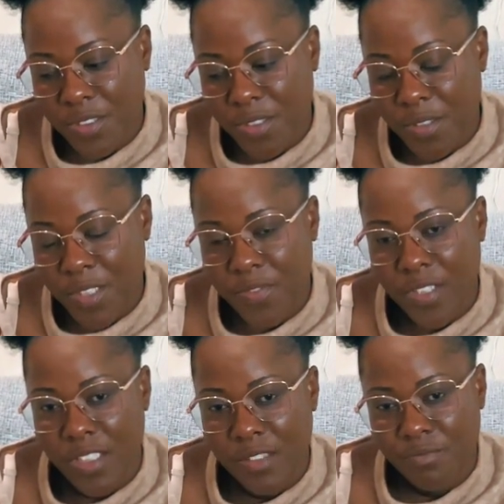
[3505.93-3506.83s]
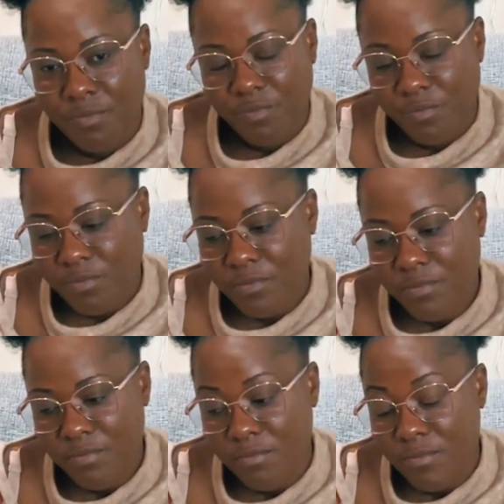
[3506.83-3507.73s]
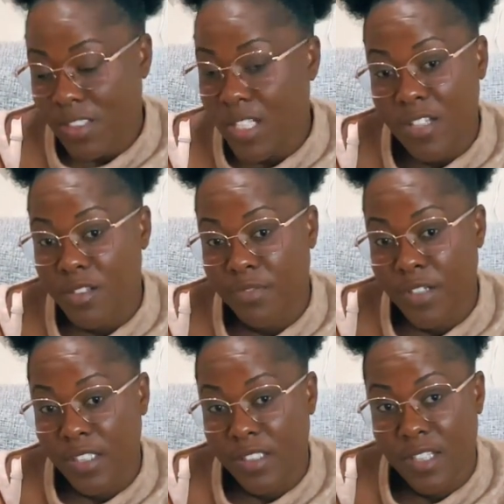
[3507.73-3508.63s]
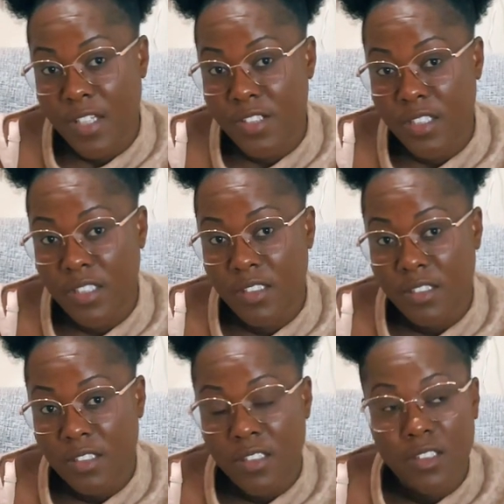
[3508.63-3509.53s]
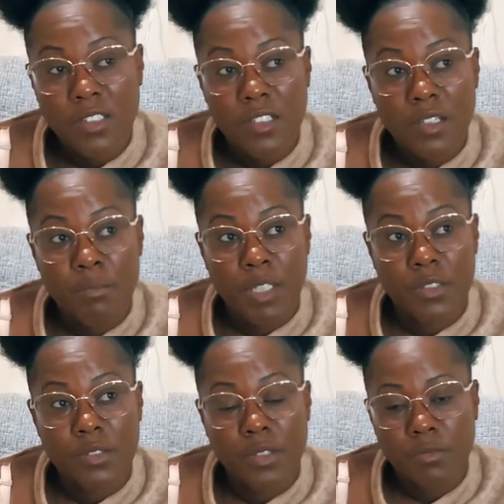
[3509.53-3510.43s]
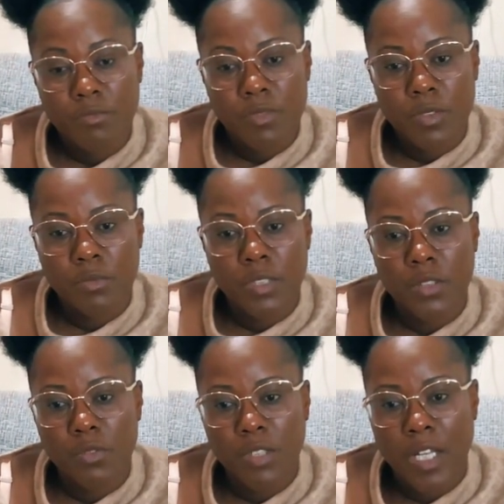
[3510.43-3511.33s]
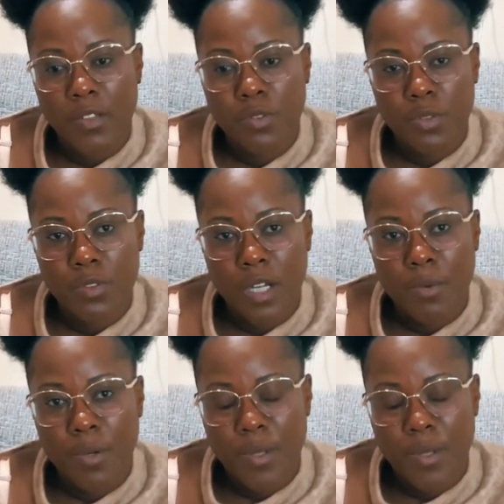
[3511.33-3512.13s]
you know what's funny? It's not so funny, it's actually, but you know, we, we like to use that